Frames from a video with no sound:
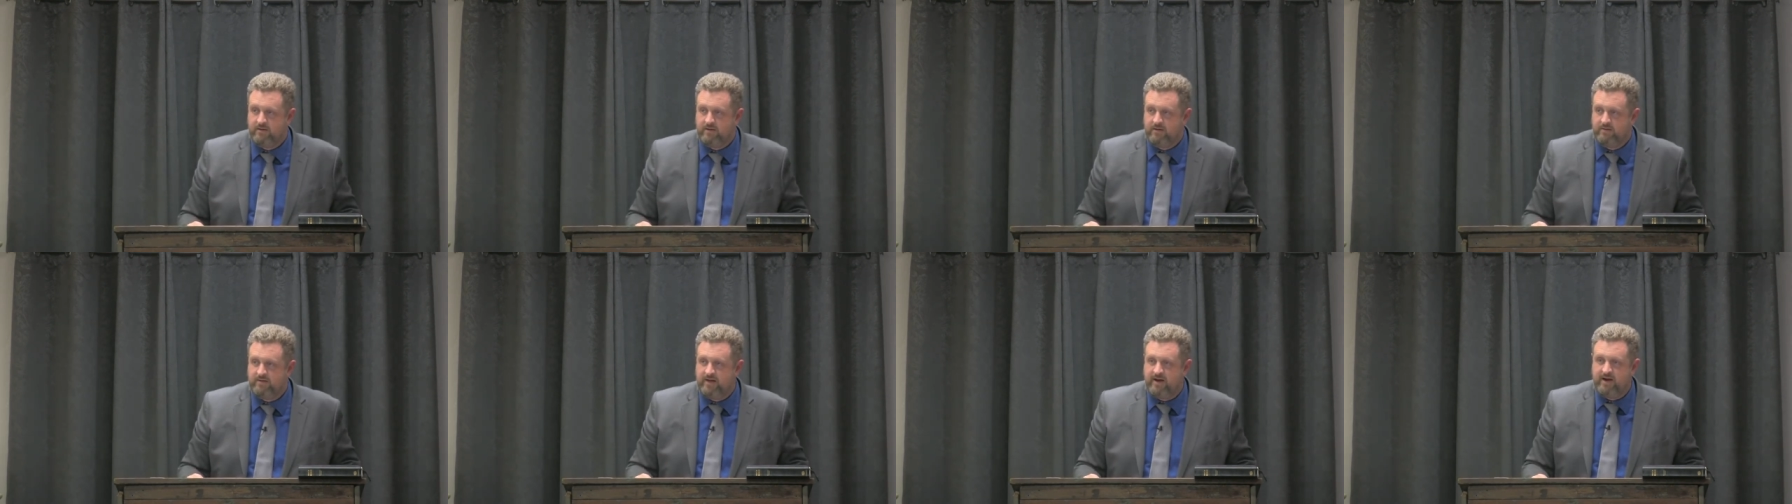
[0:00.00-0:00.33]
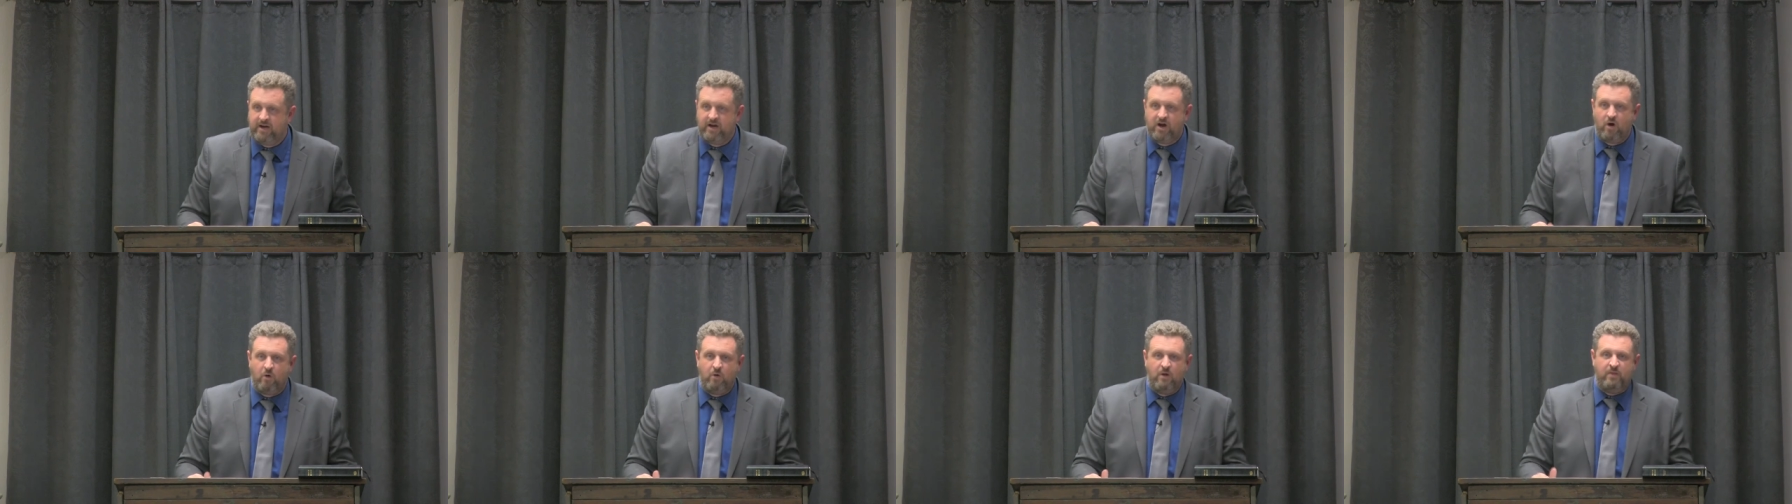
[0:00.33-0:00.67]
They
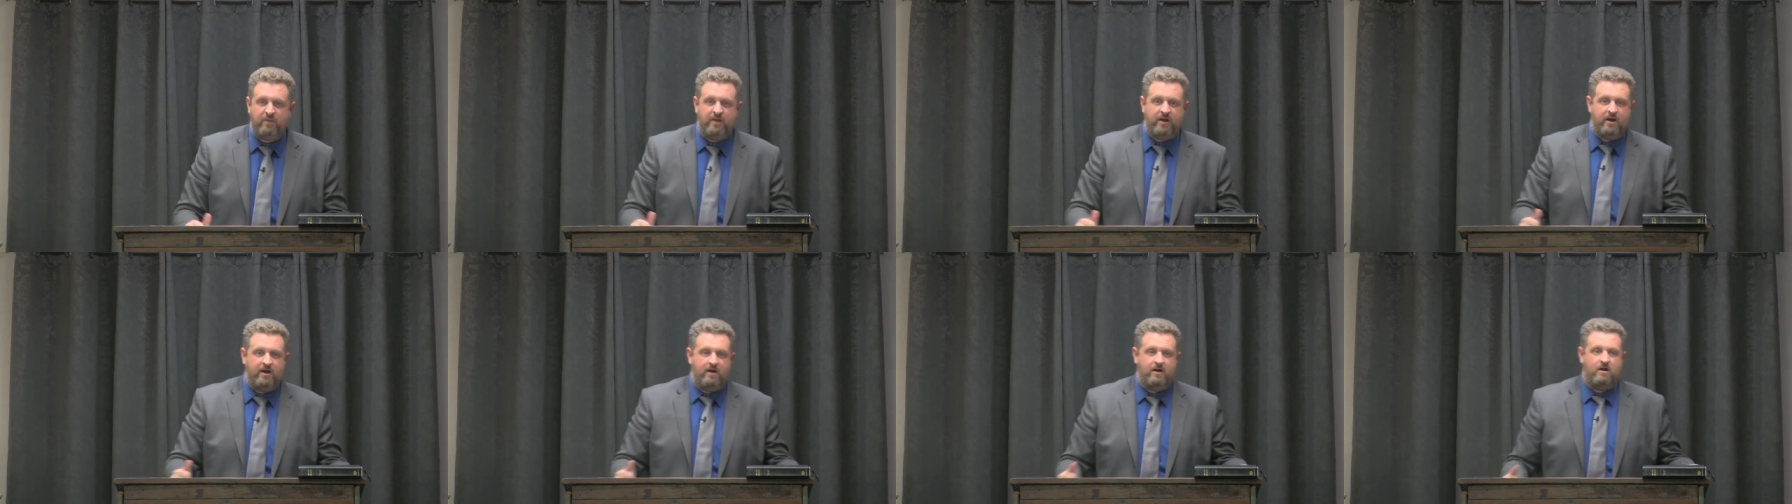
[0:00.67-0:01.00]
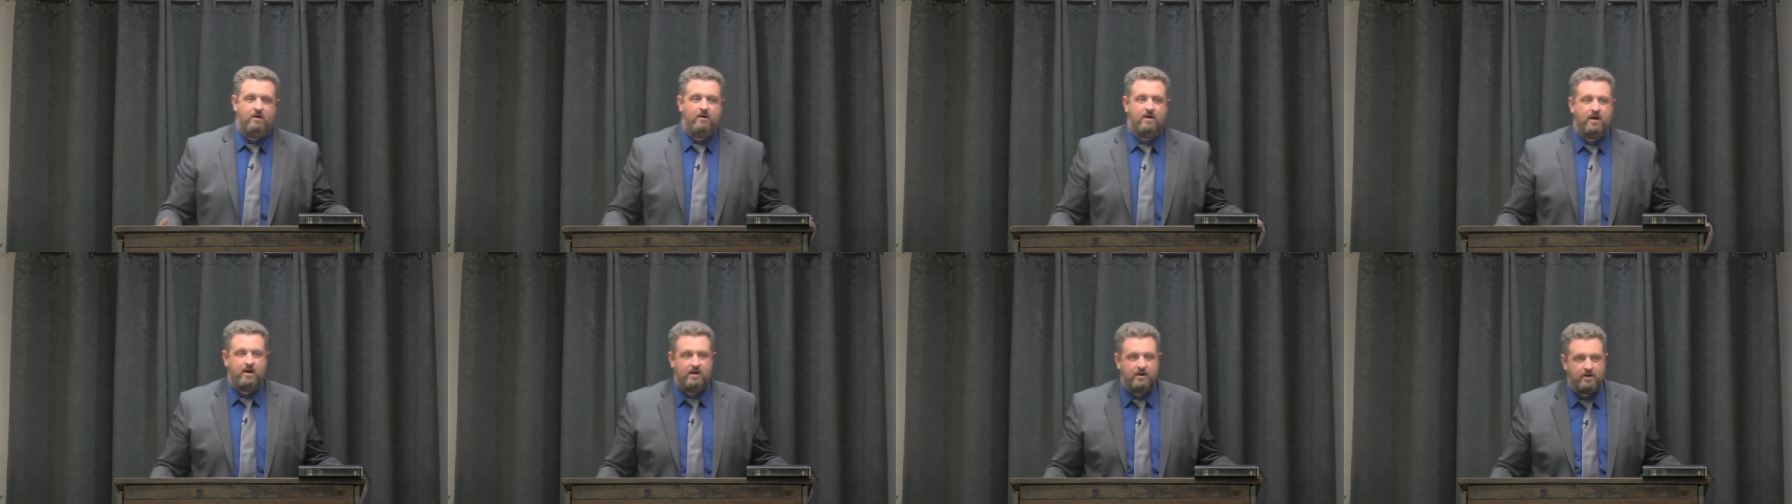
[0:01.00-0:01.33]
didn't go in
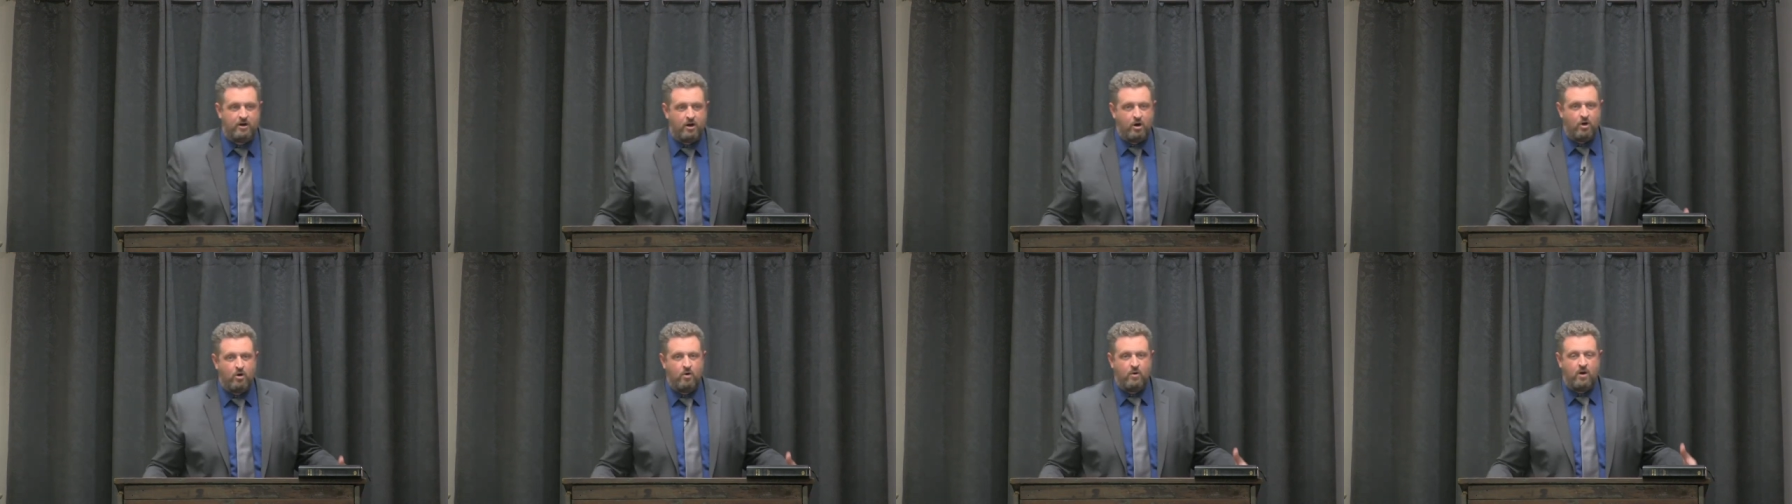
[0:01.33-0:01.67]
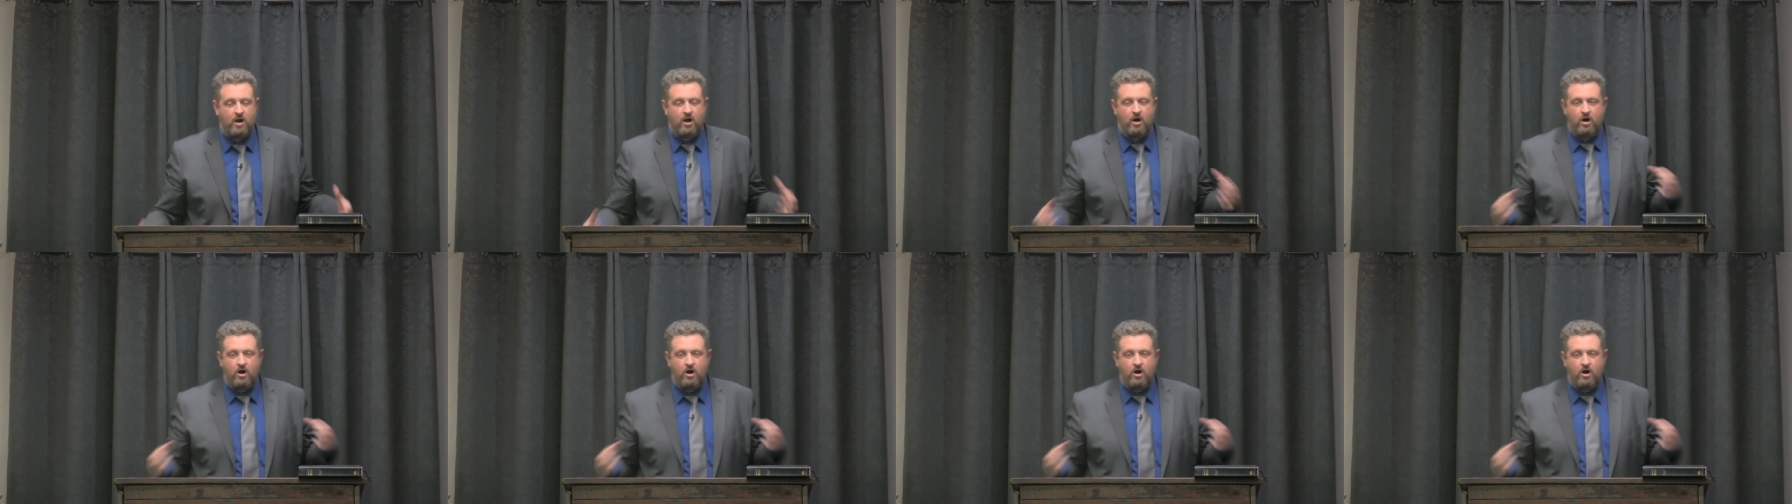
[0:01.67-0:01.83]
there and, you know,